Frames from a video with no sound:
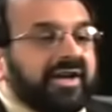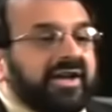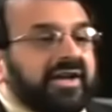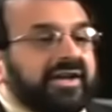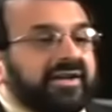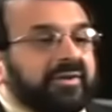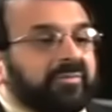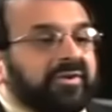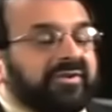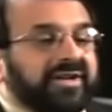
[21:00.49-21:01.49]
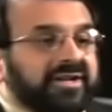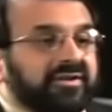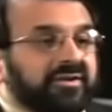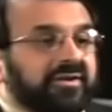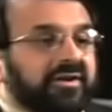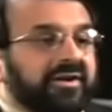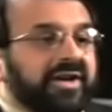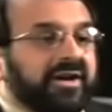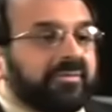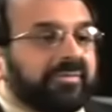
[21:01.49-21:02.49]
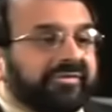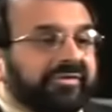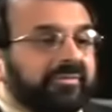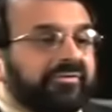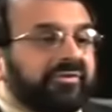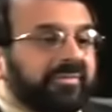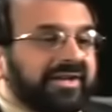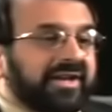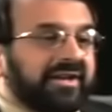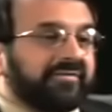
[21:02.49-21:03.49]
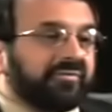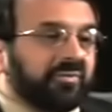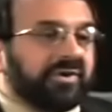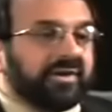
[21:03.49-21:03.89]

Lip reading: and in particular on how Muslims should behave toward